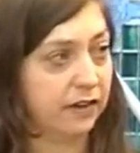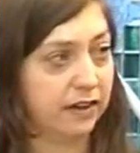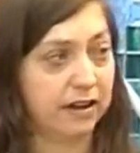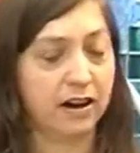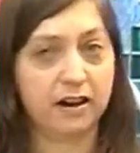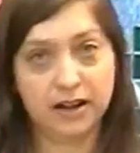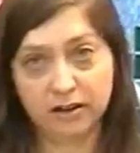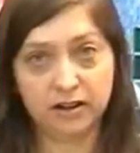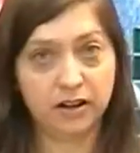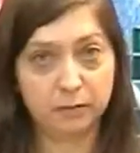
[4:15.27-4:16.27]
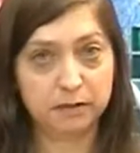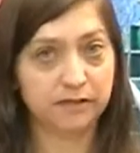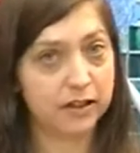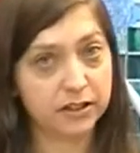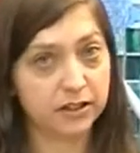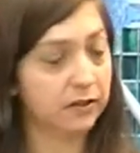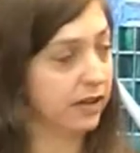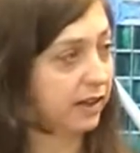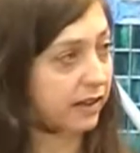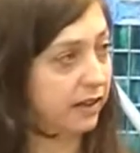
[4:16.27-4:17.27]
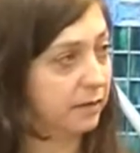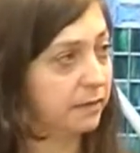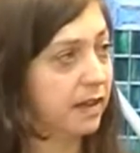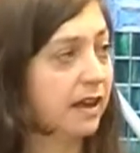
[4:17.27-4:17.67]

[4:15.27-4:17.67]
our alcohol prevention curriculum,